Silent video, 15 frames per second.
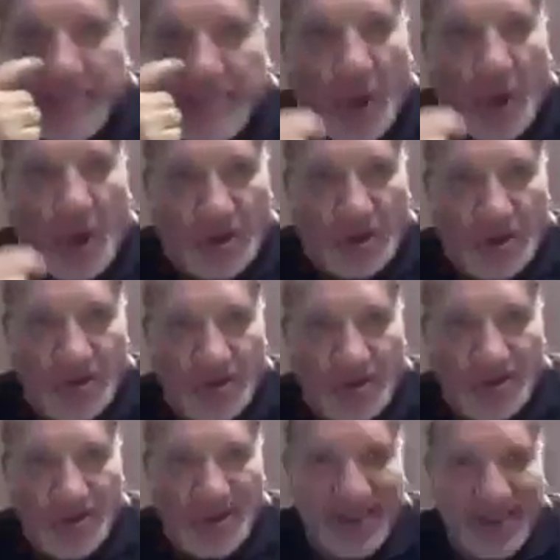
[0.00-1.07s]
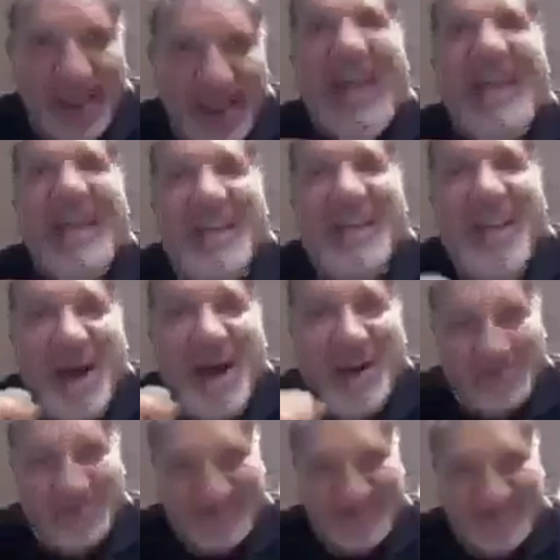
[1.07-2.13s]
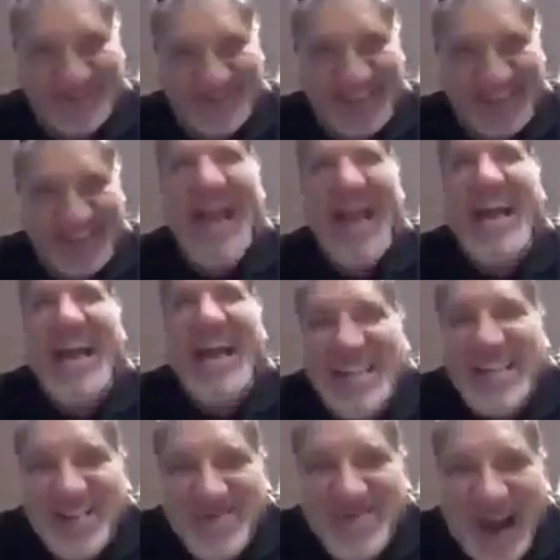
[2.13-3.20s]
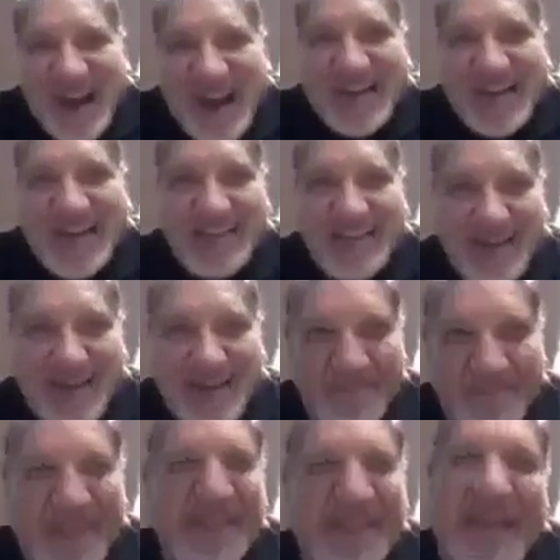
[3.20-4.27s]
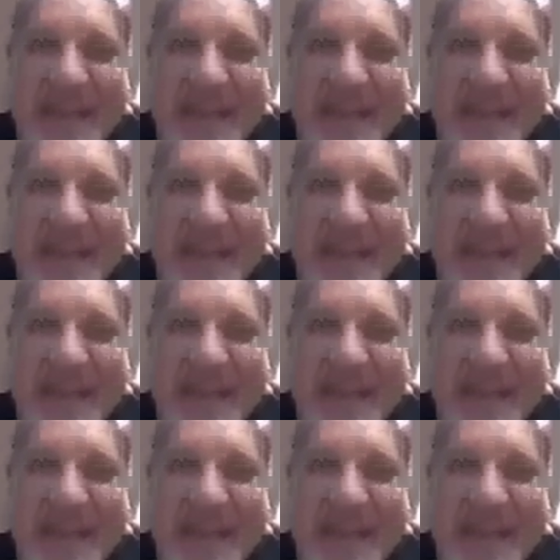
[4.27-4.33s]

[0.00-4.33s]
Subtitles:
let them talk. I laugh. I smile at them.